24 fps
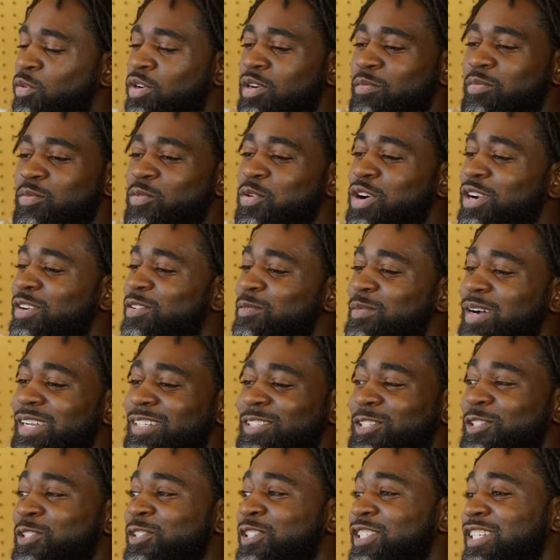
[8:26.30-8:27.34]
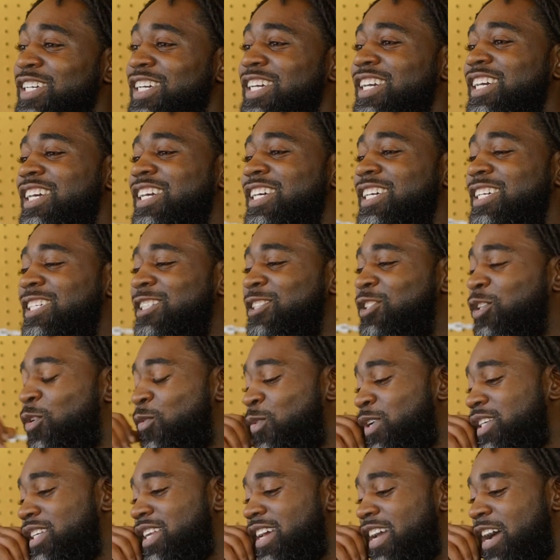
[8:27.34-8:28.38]
what the fuck am I doing? Mm-hmm. So
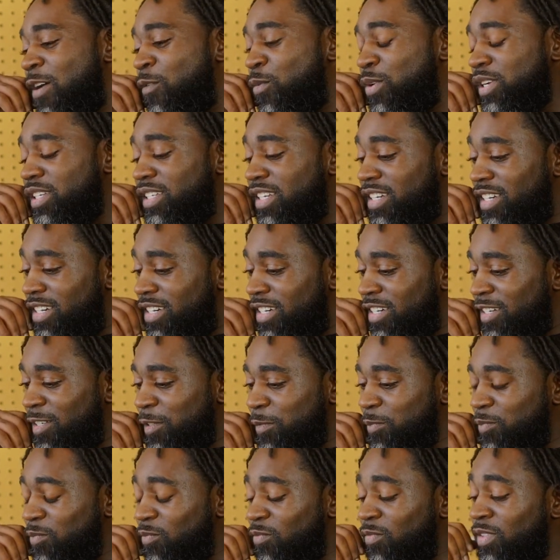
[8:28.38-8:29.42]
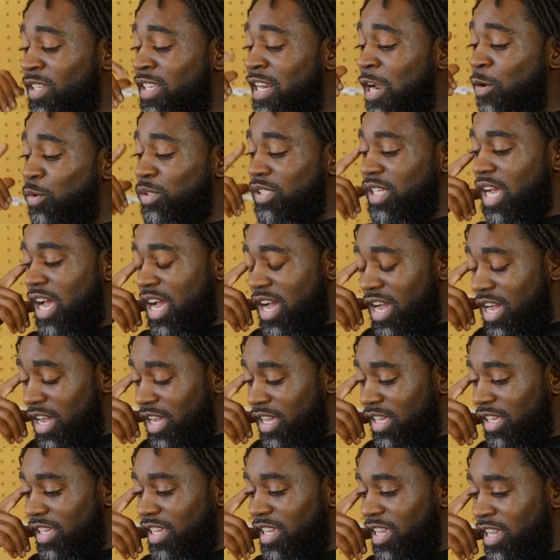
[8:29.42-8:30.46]
one day I went there and I was
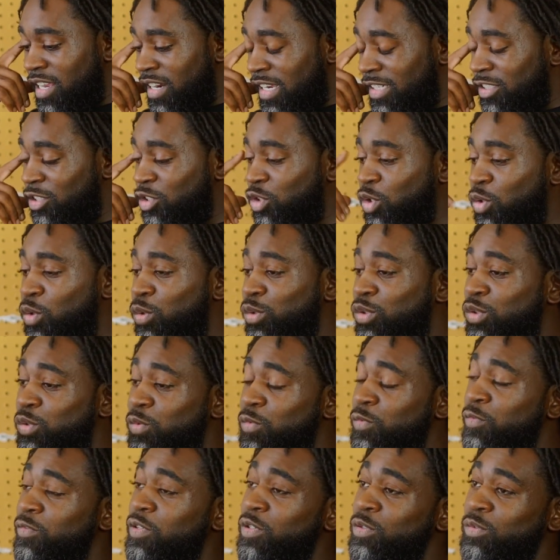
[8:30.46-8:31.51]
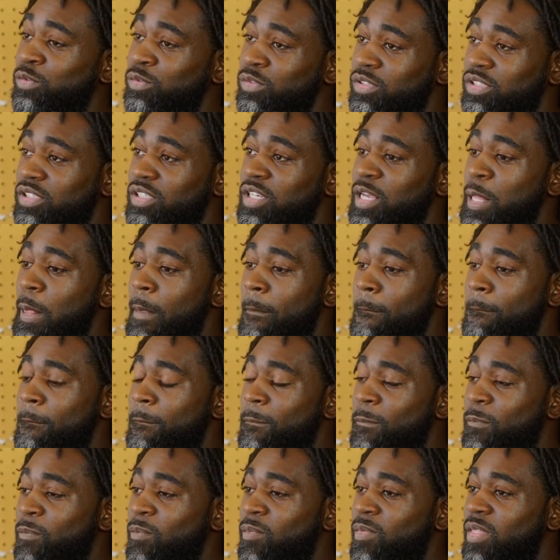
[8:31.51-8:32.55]
high and I stole two phones.
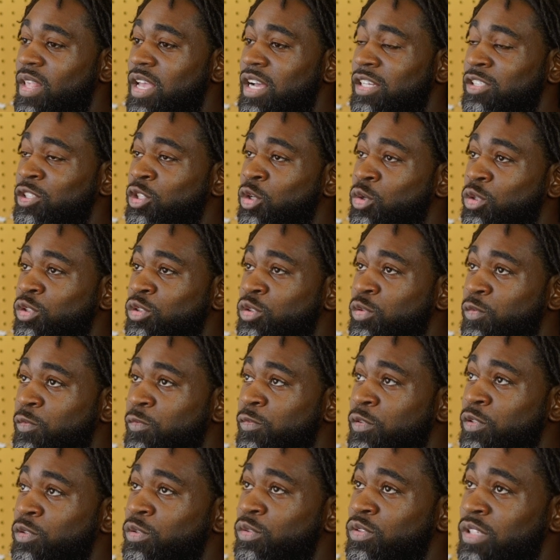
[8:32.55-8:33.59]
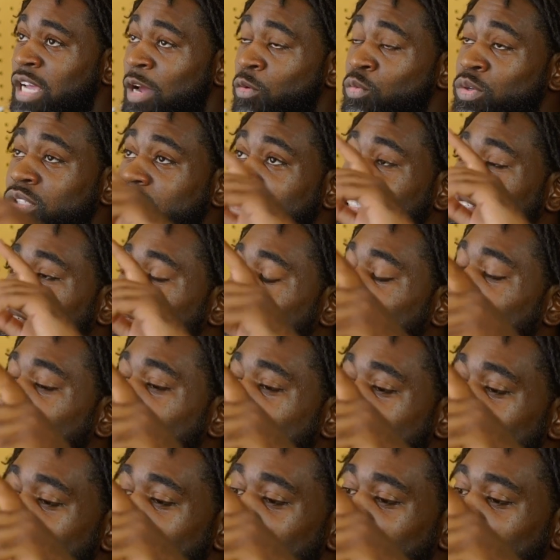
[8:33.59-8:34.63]
I stole the two phones. I went to the
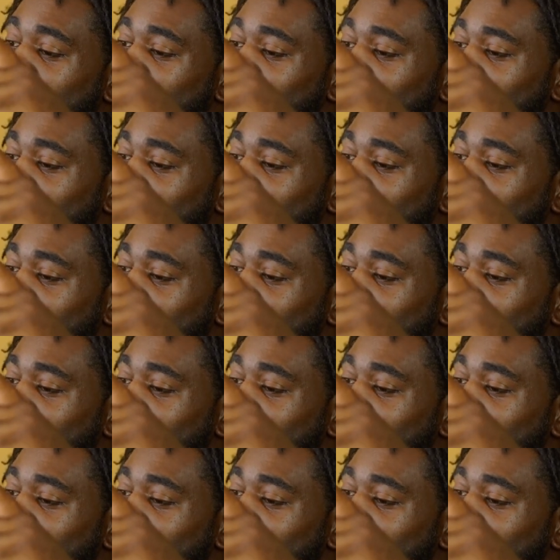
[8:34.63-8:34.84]
mall